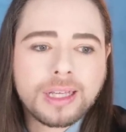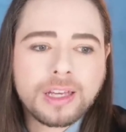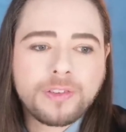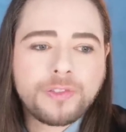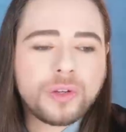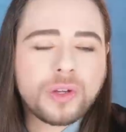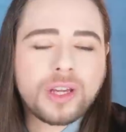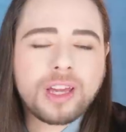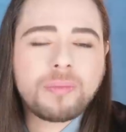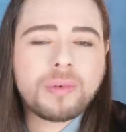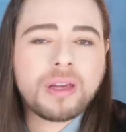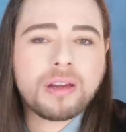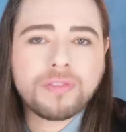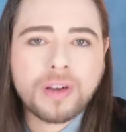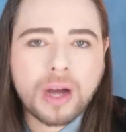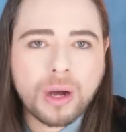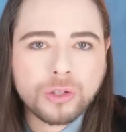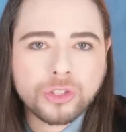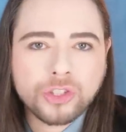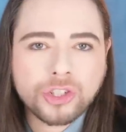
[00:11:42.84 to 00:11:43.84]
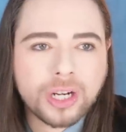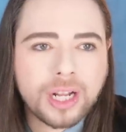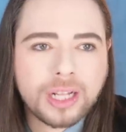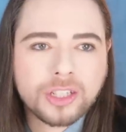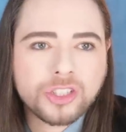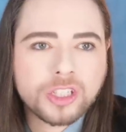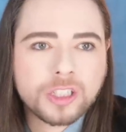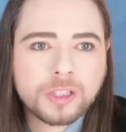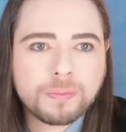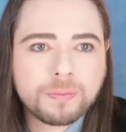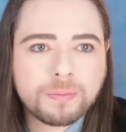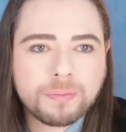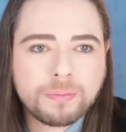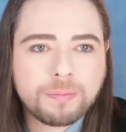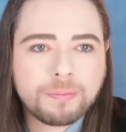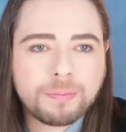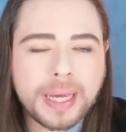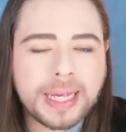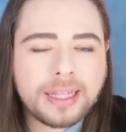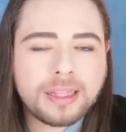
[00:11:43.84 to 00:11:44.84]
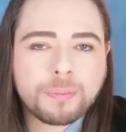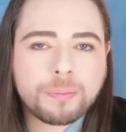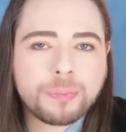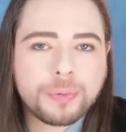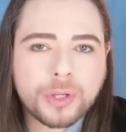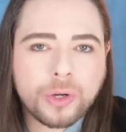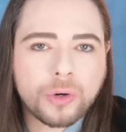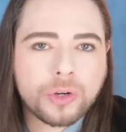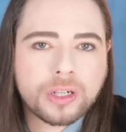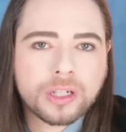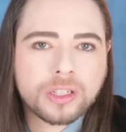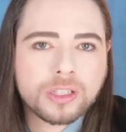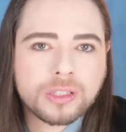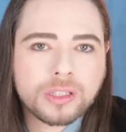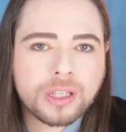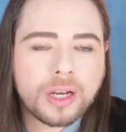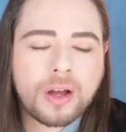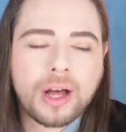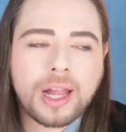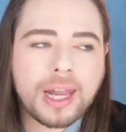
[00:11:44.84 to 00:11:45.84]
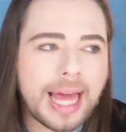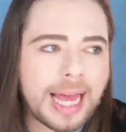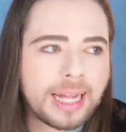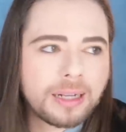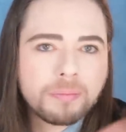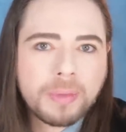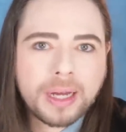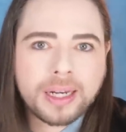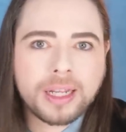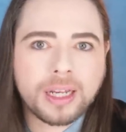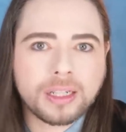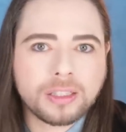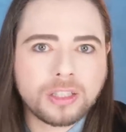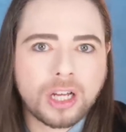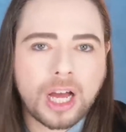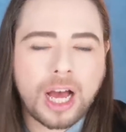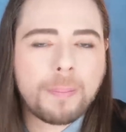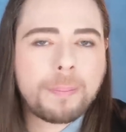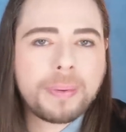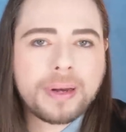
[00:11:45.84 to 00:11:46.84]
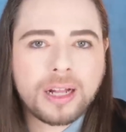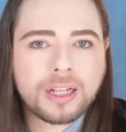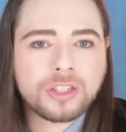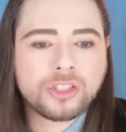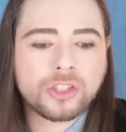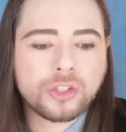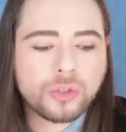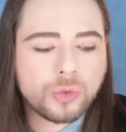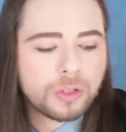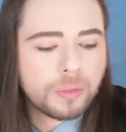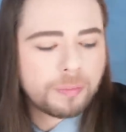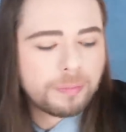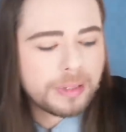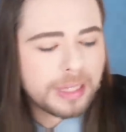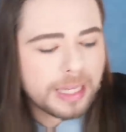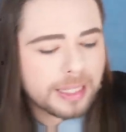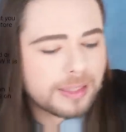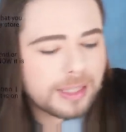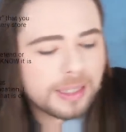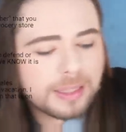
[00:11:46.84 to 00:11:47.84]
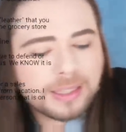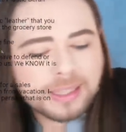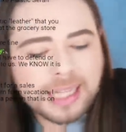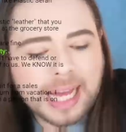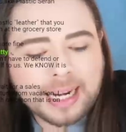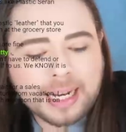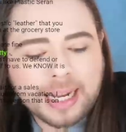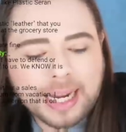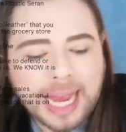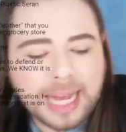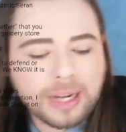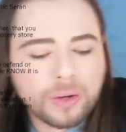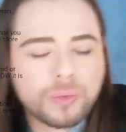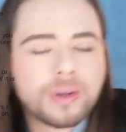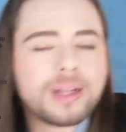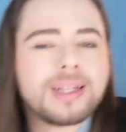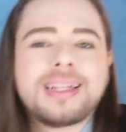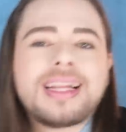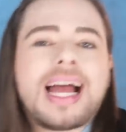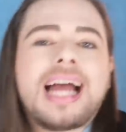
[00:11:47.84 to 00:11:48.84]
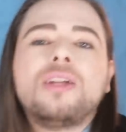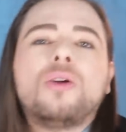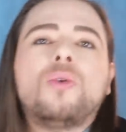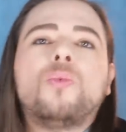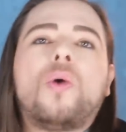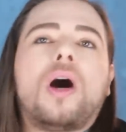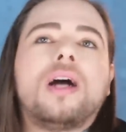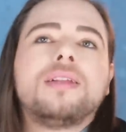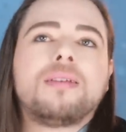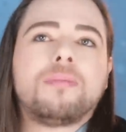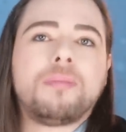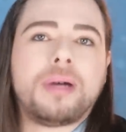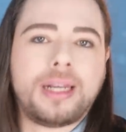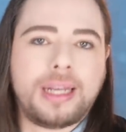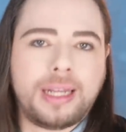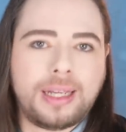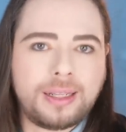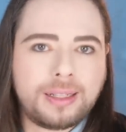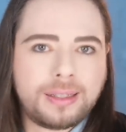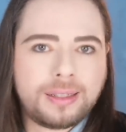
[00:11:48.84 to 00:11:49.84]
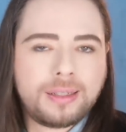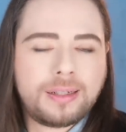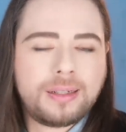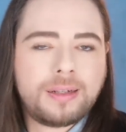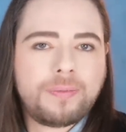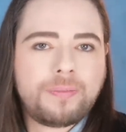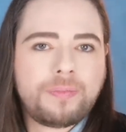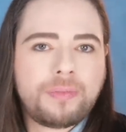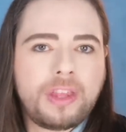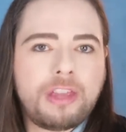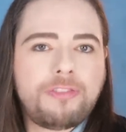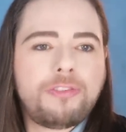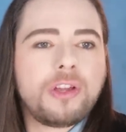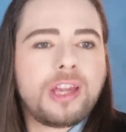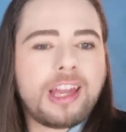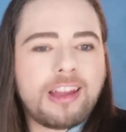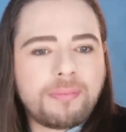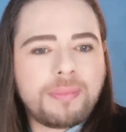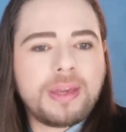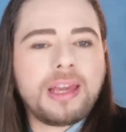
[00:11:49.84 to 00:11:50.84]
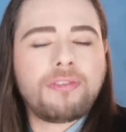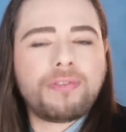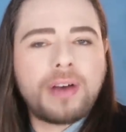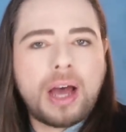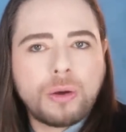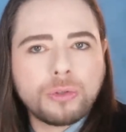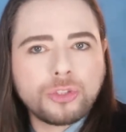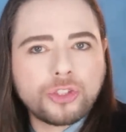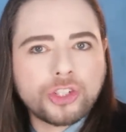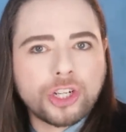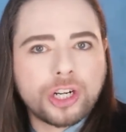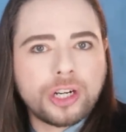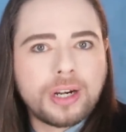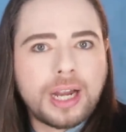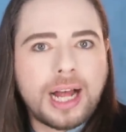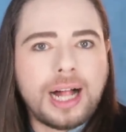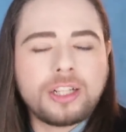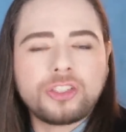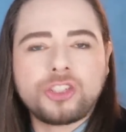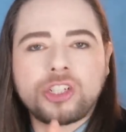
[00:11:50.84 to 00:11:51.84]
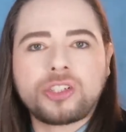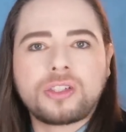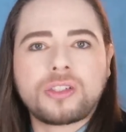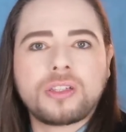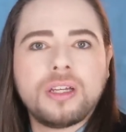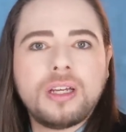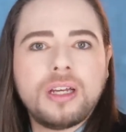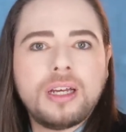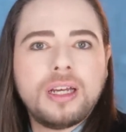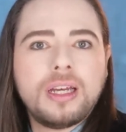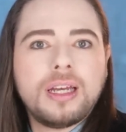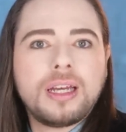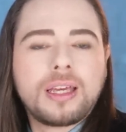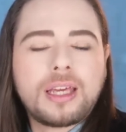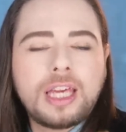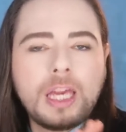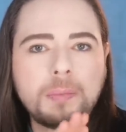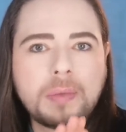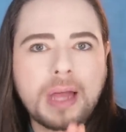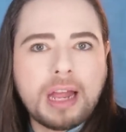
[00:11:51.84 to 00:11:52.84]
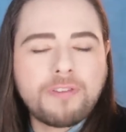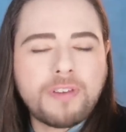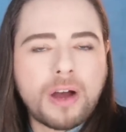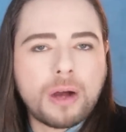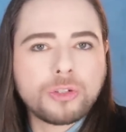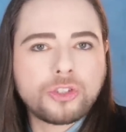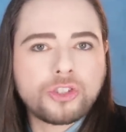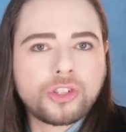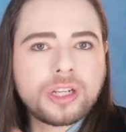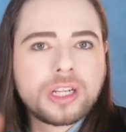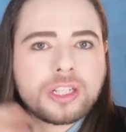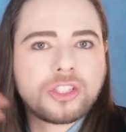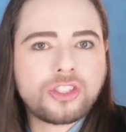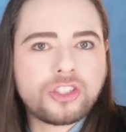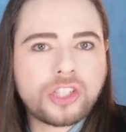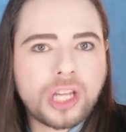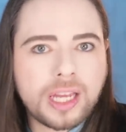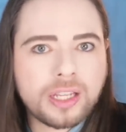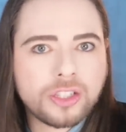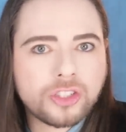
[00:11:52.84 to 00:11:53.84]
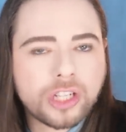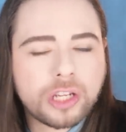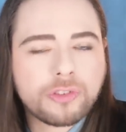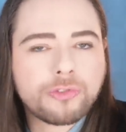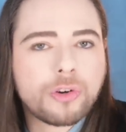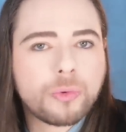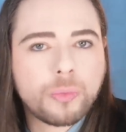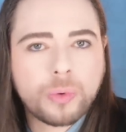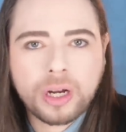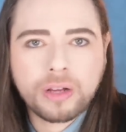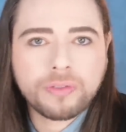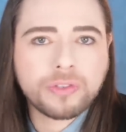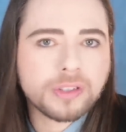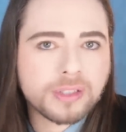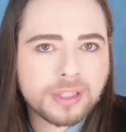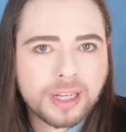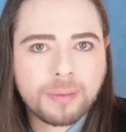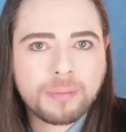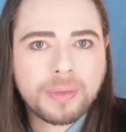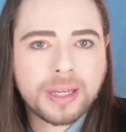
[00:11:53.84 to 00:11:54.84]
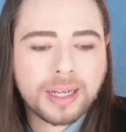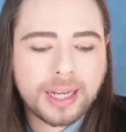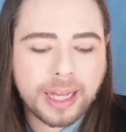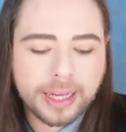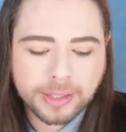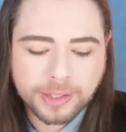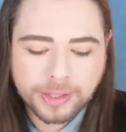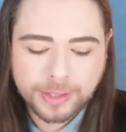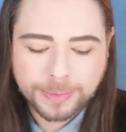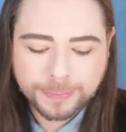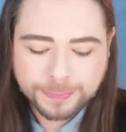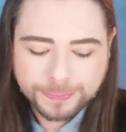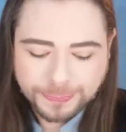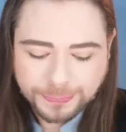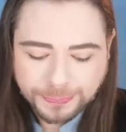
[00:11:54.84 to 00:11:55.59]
If you give me a voucher, I'll just pay the pre-orders. You know, I'll add money on top, and I'll just do the because it's not like I don't I don't want the money. If you give me a voucher, I'll just keep that voucher and exchange it for whatever's coming next